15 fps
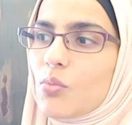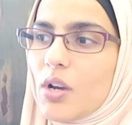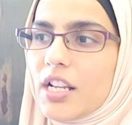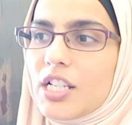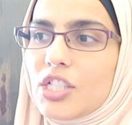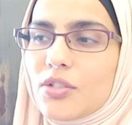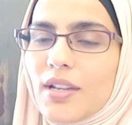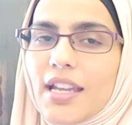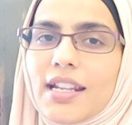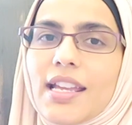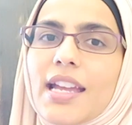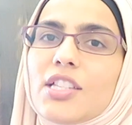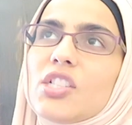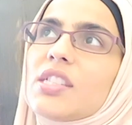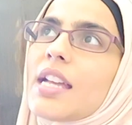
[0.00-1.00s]
want to do henna
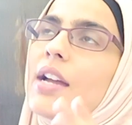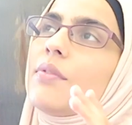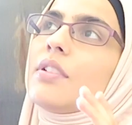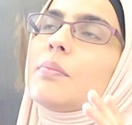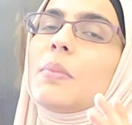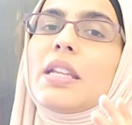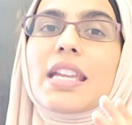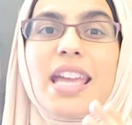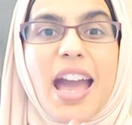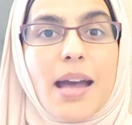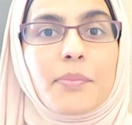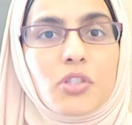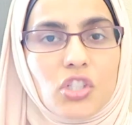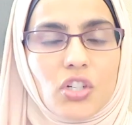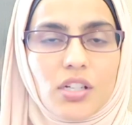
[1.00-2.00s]
and just have it being
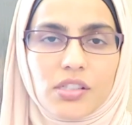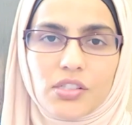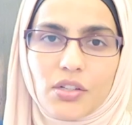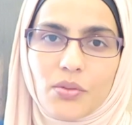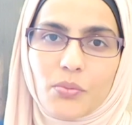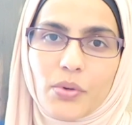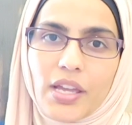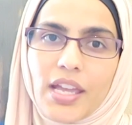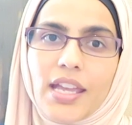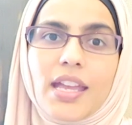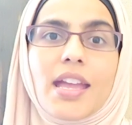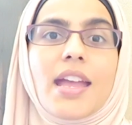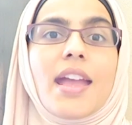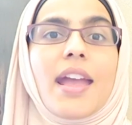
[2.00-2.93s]
captured a certain way.